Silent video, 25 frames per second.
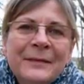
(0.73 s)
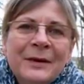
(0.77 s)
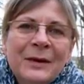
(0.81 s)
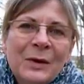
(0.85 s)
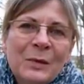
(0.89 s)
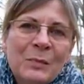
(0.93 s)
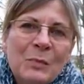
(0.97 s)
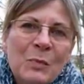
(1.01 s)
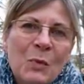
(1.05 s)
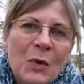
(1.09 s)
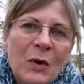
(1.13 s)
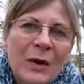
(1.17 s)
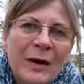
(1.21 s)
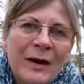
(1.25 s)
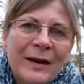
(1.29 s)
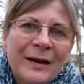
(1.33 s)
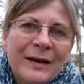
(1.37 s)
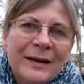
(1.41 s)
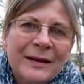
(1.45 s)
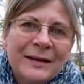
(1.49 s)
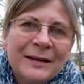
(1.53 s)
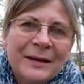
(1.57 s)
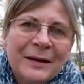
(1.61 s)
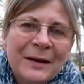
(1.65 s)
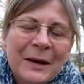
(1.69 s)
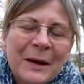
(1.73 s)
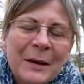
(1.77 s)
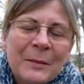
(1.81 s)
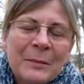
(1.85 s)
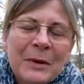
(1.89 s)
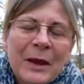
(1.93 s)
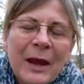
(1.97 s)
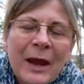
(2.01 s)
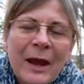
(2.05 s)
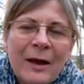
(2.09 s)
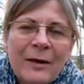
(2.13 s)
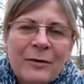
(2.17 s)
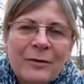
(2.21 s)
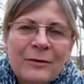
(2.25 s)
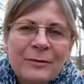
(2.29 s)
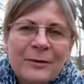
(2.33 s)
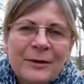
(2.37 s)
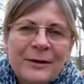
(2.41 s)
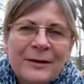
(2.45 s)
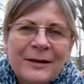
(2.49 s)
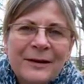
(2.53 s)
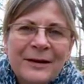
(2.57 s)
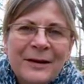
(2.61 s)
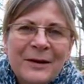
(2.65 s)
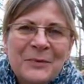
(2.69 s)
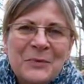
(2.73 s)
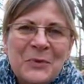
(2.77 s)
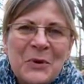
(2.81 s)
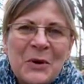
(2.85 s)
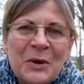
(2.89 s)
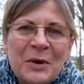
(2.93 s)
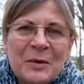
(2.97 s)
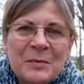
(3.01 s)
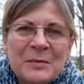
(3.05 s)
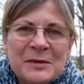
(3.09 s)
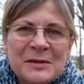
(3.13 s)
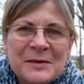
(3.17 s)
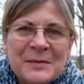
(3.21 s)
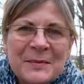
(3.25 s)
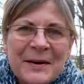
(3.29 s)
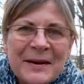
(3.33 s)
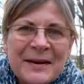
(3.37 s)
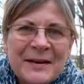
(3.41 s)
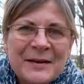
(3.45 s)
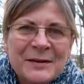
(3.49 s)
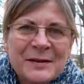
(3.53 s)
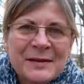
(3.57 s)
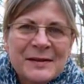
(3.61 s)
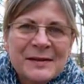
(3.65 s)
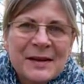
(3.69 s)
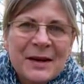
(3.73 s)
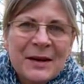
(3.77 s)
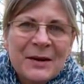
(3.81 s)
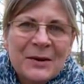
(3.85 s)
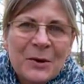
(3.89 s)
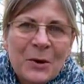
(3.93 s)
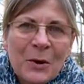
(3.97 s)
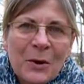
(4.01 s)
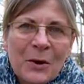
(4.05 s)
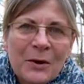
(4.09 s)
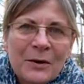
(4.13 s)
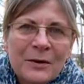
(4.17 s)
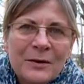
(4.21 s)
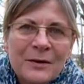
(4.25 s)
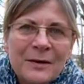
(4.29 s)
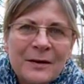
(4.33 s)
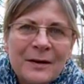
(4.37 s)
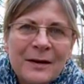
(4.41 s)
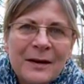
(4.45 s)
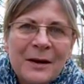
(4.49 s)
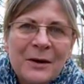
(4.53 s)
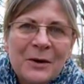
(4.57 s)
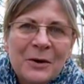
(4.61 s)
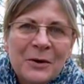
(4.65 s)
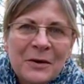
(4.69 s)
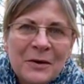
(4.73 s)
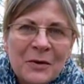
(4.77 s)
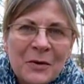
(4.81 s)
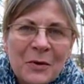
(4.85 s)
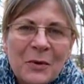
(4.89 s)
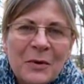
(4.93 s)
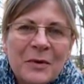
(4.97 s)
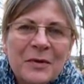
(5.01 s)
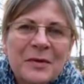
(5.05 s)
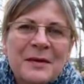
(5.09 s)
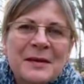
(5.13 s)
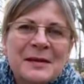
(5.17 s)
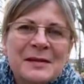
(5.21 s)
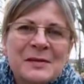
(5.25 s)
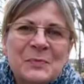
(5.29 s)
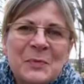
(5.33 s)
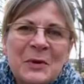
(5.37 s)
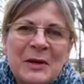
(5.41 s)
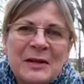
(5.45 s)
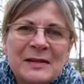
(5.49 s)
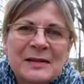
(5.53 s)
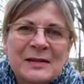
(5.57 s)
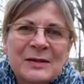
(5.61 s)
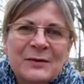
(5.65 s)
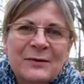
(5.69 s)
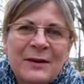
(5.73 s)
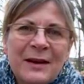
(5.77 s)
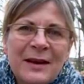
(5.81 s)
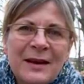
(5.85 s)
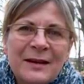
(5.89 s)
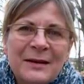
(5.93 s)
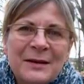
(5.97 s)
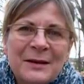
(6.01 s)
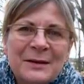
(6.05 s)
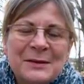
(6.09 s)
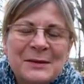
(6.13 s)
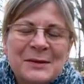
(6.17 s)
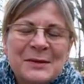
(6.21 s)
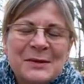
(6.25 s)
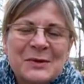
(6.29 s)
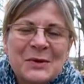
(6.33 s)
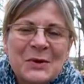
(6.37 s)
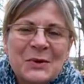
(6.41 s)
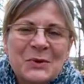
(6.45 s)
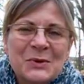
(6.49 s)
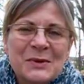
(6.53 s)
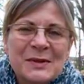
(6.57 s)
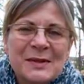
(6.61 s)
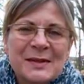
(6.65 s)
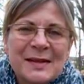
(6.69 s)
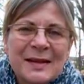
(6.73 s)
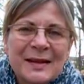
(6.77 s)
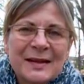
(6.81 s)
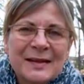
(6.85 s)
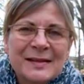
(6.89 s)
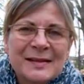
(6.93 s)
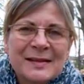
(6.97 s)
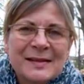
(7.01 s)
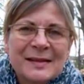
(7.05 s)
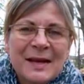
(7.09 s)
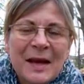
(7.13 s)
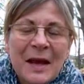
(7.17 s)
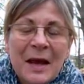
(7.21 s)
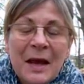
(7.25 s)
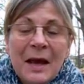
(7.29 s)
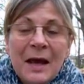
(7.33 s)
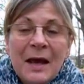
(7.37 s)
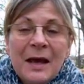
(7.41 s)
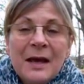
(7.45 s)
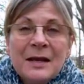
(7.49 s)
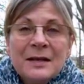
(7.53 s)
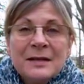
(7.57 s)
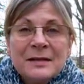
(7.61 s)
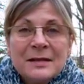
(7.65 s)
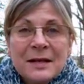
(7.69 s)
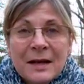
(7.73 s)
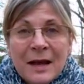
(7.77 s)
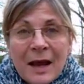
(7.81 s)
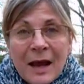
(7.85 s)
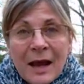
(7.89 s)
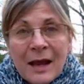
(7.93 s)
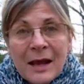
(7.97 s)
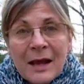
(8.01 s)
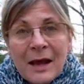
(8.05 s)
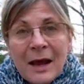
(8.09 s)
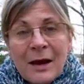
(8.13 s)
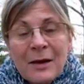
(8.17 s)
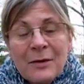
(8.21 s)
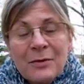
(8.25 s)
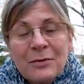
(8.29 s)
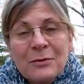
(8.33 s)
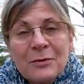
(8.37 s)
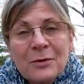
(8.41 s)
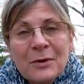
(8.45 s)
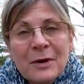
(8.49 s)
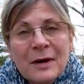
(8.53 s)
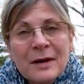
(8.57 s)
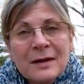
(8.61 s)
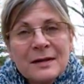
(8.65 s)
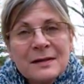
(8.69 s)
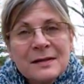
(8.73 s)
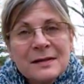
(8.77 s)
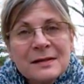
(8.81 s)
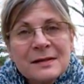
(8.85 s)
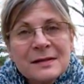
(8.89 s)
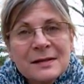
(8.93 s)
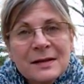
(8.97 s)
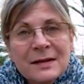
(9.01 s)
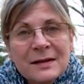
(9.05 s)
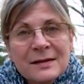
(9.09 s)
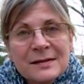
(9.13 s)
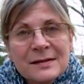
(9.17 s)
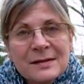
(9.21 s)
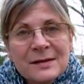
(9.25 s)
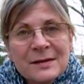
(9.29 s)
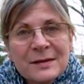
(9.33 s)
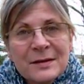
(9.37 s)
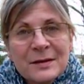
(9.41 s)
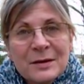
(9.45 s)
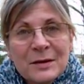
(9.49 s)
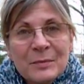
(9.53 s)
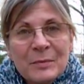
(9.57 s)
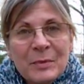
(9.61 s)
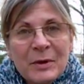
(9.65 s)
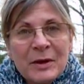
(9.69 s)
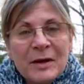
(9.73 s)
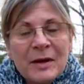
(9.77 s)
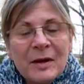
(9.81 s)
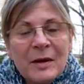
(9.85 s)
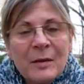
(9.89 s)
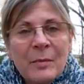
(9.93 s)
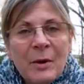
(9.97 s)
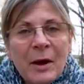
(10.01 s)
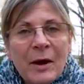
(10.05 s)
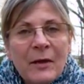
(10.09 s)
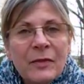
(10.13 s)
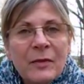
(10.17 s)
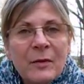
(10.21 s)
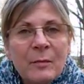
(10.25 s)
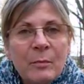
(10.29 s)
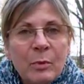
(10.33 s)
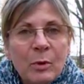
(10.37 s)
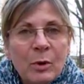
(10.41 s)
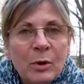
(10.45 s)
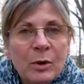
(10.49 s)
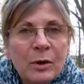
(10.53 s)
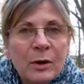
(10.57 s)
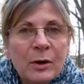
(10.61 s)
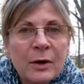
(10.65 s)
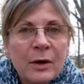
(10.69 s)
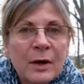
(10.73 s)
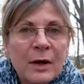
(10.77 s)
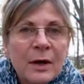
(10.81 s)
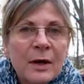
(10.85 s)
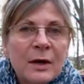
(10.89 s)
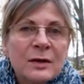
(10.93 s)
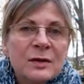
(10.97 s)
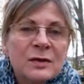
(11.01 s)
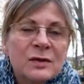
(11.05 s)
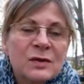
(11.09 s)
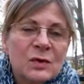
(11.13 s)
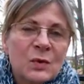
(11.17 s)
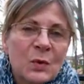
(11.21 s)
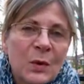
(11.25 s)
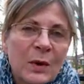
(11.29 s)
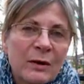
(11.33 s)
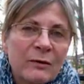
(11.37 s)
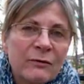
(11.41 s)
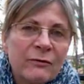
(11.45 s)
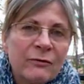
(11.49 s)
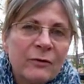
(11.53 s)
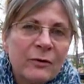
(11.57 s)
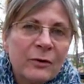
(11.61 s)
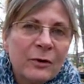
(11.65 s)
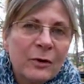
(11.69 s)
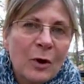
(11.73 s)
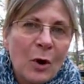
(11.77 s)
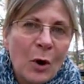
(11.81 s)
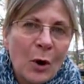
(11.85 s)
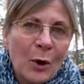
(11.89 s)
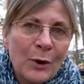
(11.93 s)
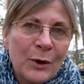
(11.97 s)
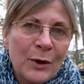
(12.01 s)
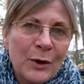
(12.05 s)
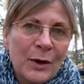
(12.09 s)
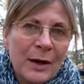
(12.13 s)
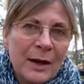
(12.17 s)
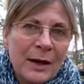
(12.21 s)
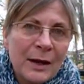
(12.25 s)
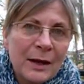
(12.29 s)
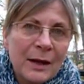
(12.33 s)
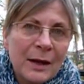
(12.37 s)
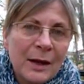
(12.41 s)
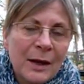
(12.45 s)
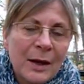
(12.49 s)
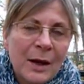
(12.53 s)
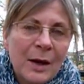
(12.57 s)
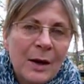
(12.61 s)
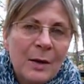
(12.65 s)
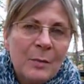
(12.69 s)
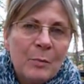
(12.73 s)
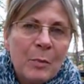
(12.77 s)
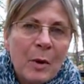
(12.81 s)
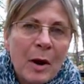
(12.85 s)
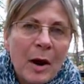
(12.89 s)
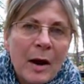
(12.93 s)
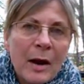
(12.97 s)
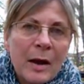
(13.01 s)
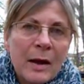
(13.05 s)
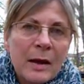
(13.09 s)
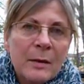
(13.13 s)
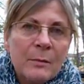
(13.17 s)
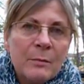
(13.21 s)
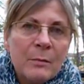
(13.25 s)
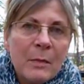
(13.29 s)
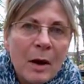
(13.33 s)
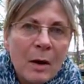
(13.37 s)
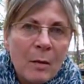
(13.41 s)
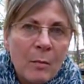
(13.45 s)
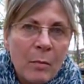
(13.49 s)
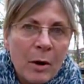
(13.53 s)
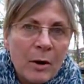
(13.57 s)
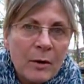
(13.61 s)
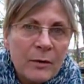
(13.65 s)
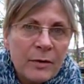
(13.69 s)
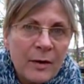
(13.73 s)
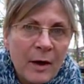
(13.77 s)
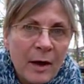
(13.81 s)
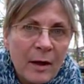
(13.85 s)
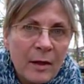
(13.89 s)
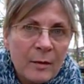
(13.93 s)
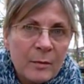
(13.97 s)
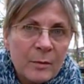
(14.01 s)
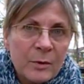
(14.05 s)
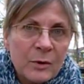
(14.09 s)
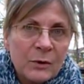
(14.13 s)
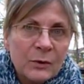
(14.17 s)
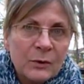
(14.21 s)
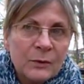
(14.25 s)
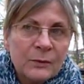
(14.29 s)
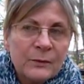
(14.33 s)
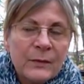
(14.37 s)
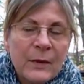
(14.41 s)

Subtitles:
Good morning, I'm Catherine, and welcome to my hillside garden here in Northeast Pennsylvania, Zone 6. Today I thought I'd discuss a little bit about the book Square Foot Gardening by Mel Bartholomew.